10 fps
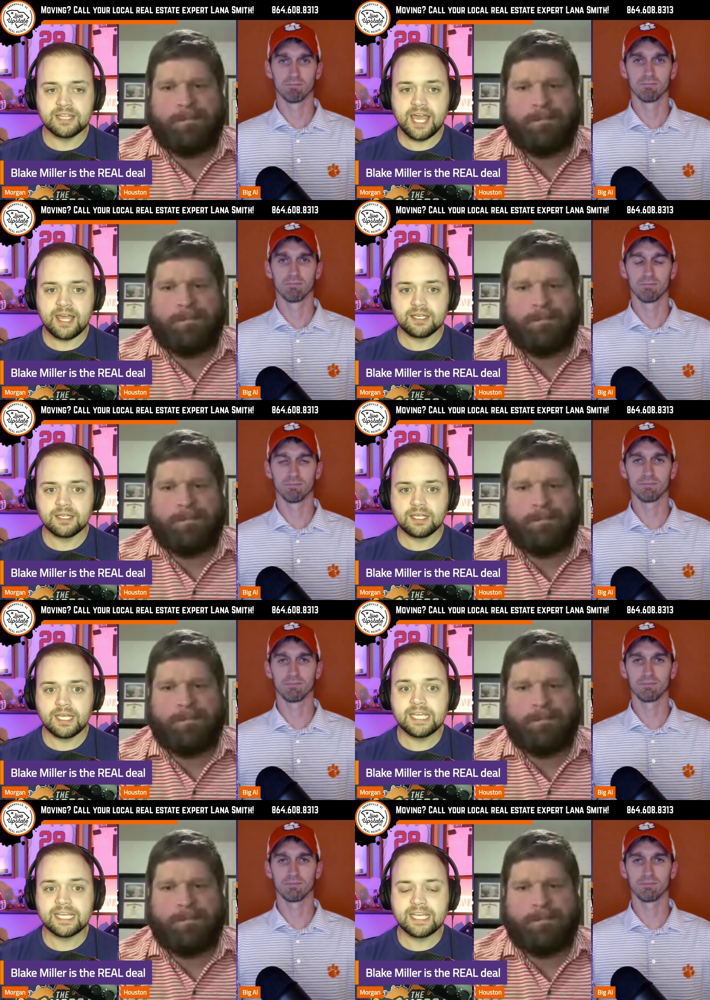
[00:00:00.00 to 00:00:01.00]
Speaker 1: that
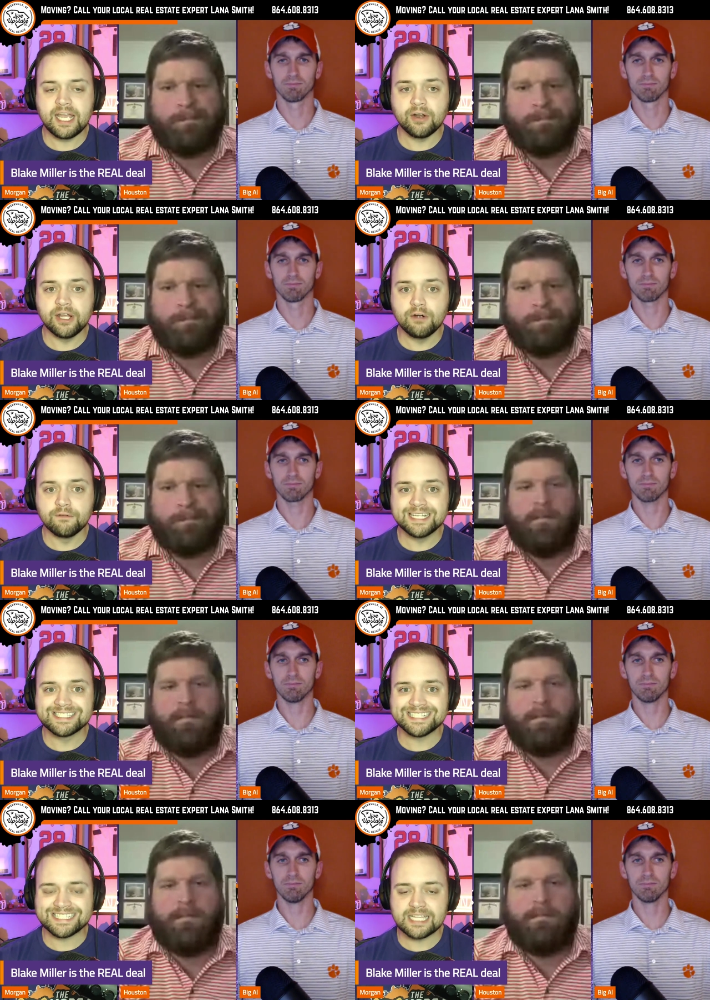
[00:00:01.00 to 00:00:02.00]
he can carry over
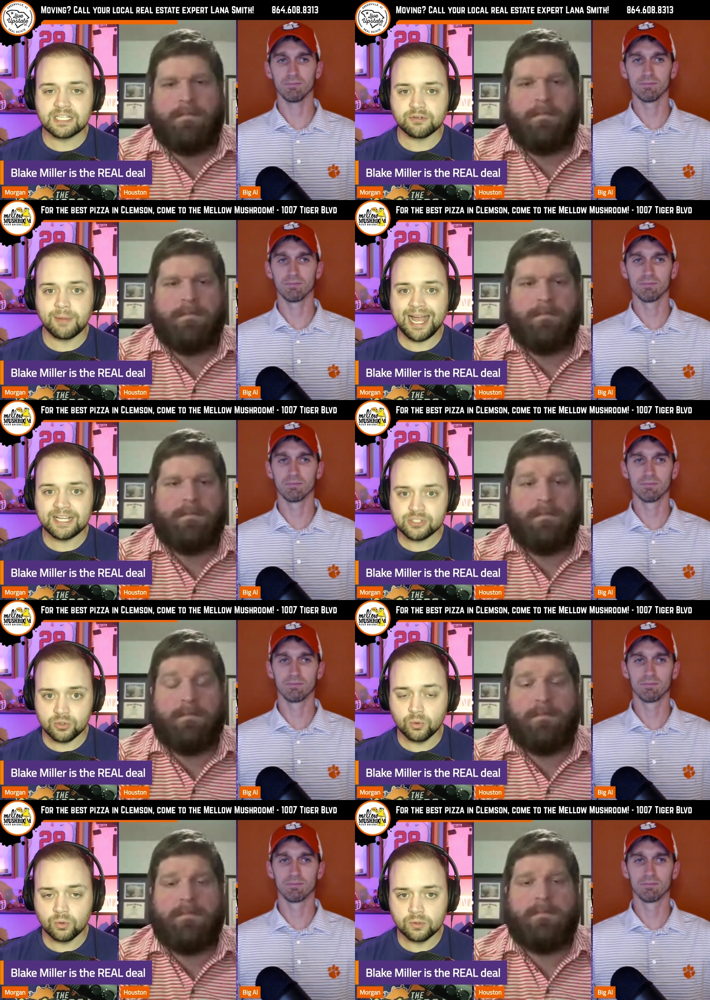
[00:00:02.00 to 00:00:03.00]
his success from high
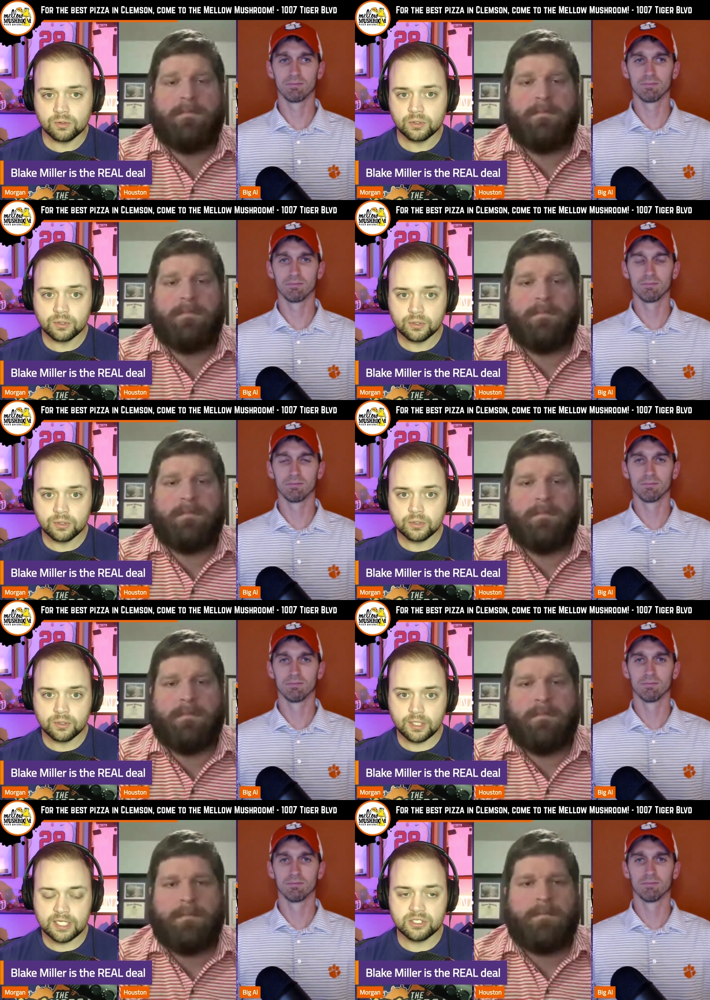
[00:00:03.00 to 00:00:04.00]
school
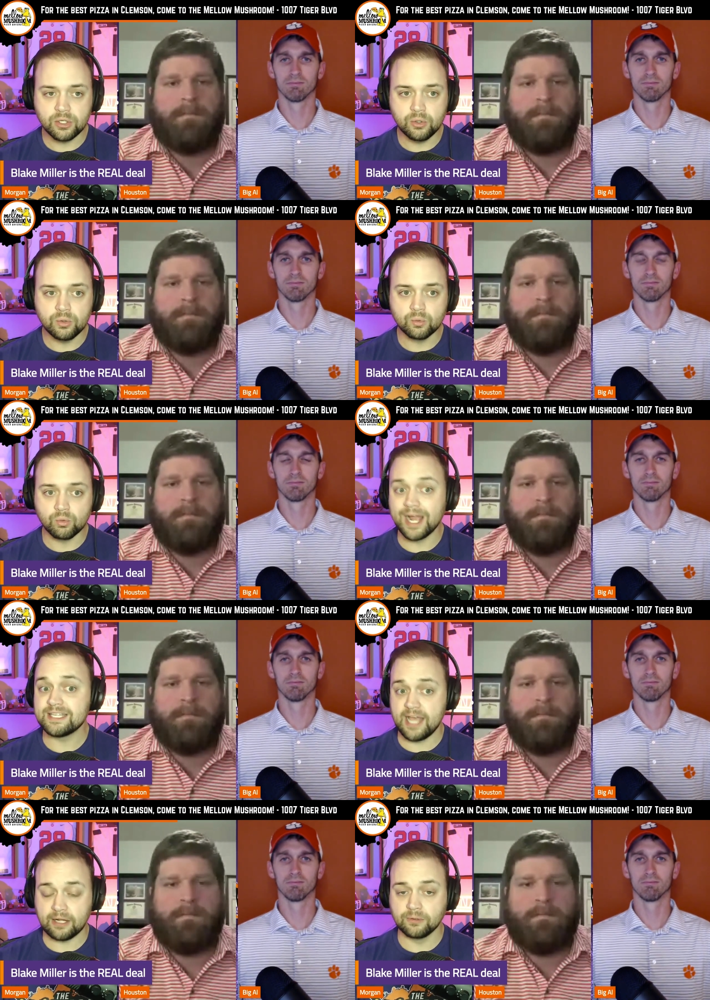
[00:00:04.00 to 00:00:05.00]
into
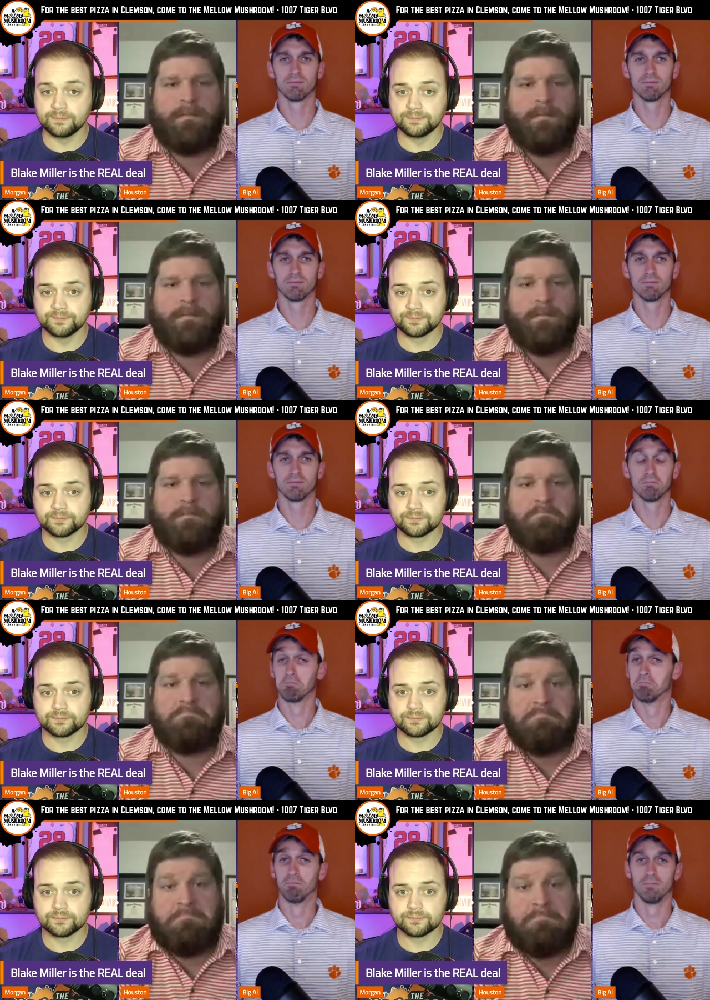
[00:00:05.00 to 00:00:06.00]
right tackle?
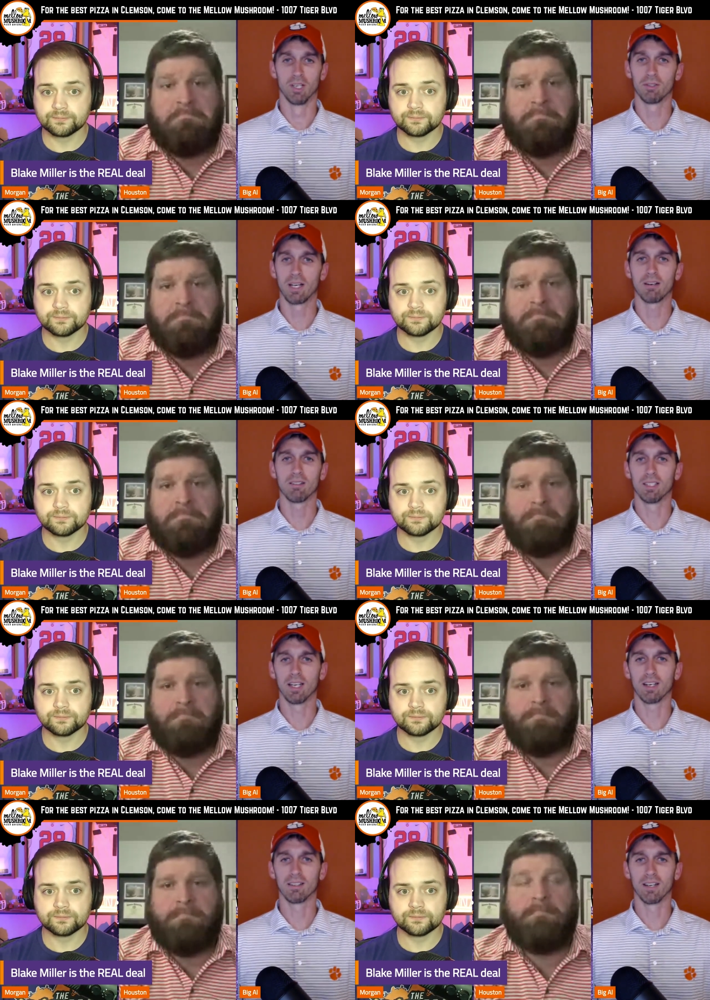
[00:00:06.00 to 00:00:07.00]
Speaker 2: No doubt.
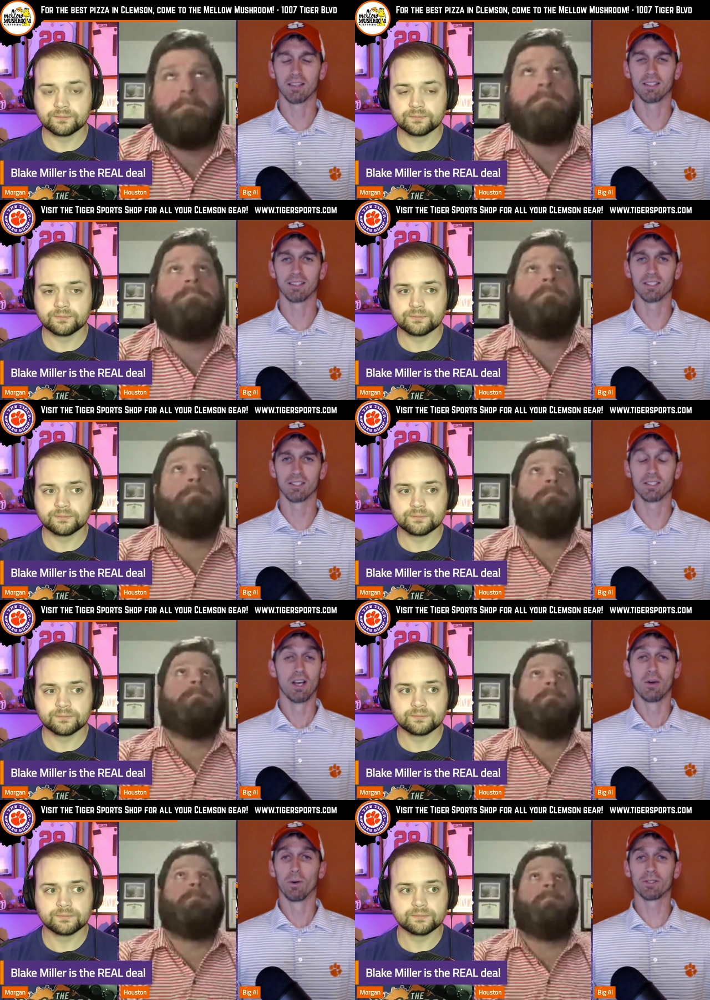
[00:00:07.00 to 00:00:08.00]
Yeah. I think this is
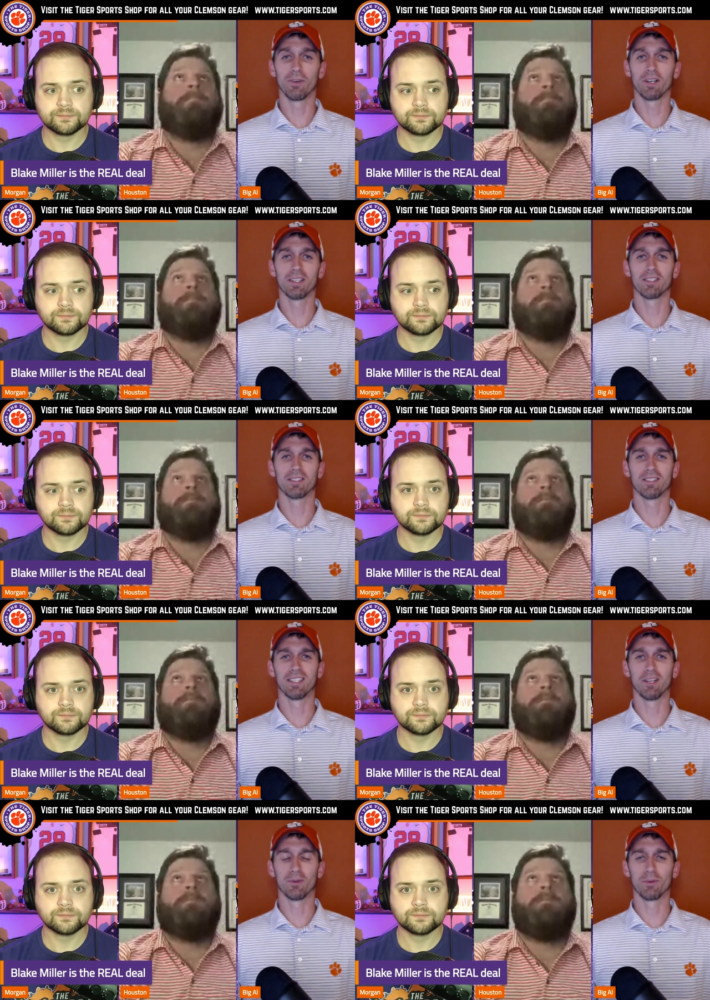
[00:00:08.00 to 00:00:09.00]
what's funny is,
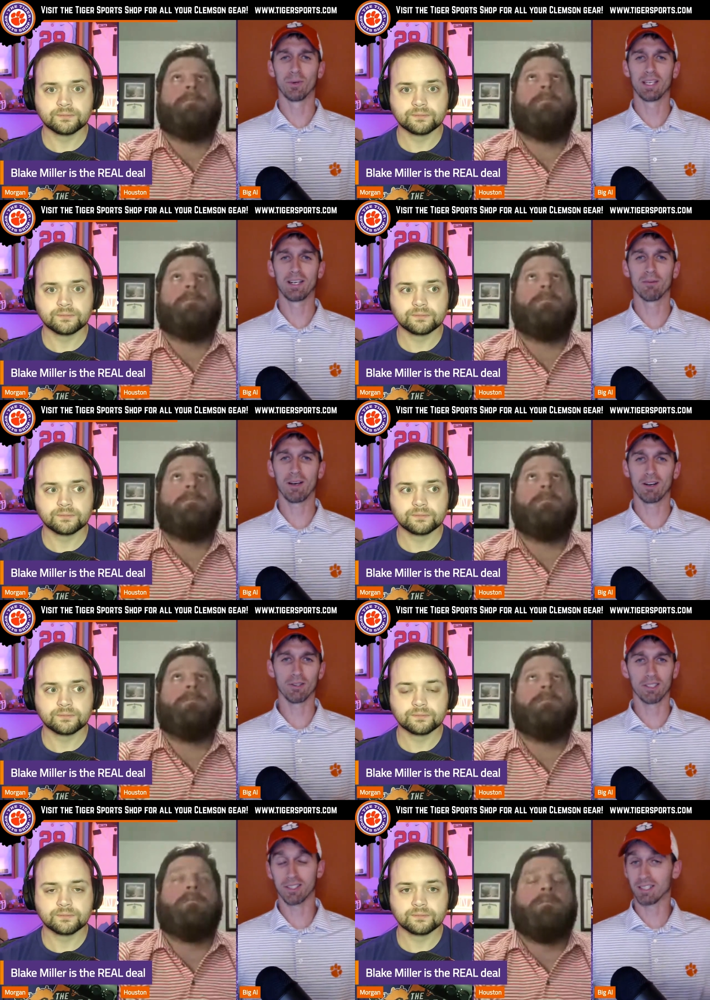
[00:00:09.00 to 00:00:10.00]
you know, we hear about
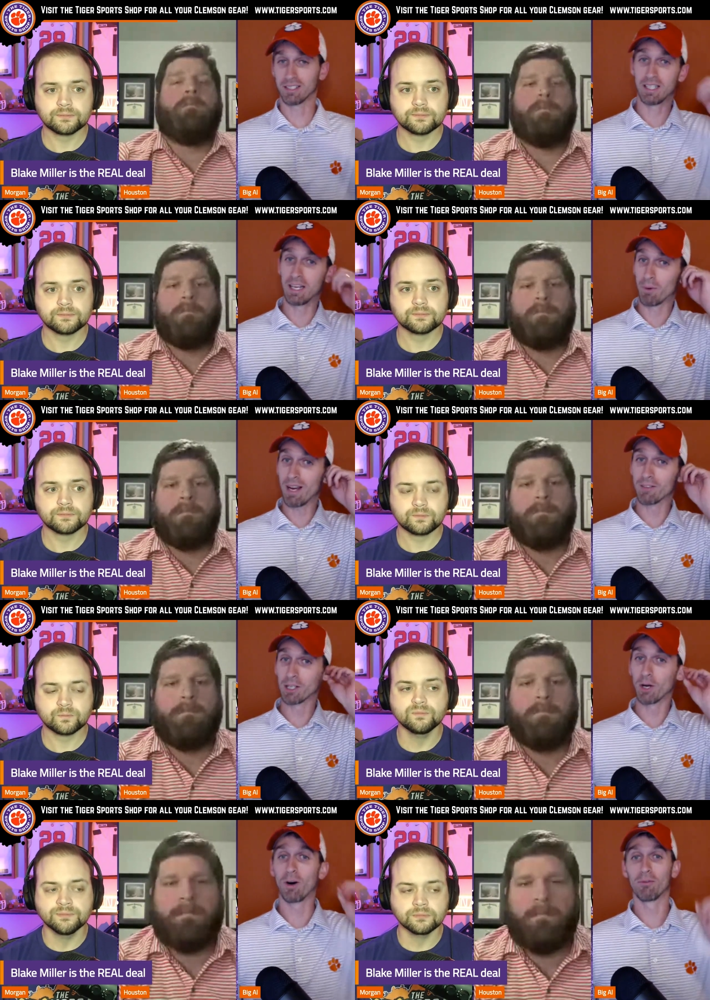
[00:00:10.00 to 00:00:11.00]
all these things and, and we're having
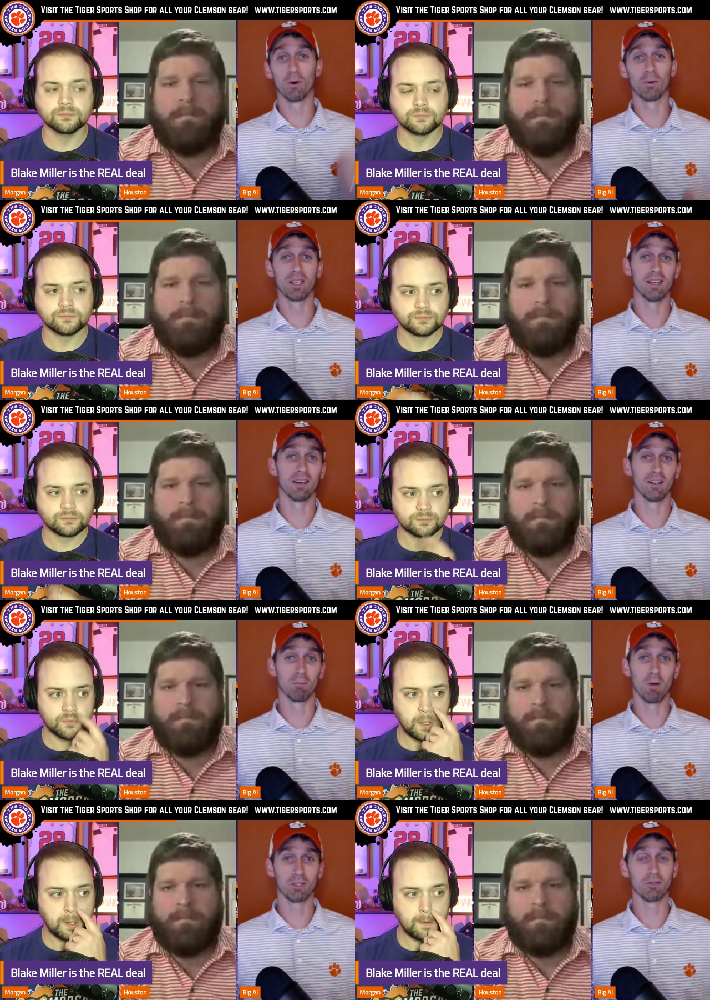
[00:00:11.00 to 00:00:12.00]
to go off what we hear. Most